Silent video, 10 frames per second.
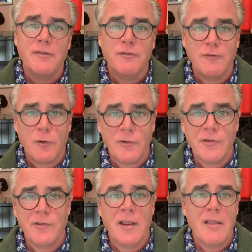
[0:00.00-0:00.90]

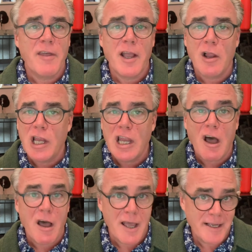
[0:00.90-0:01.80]
false. They are
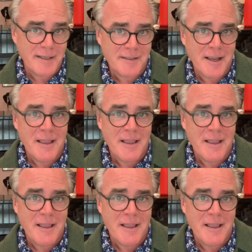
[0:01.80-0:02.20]
lies.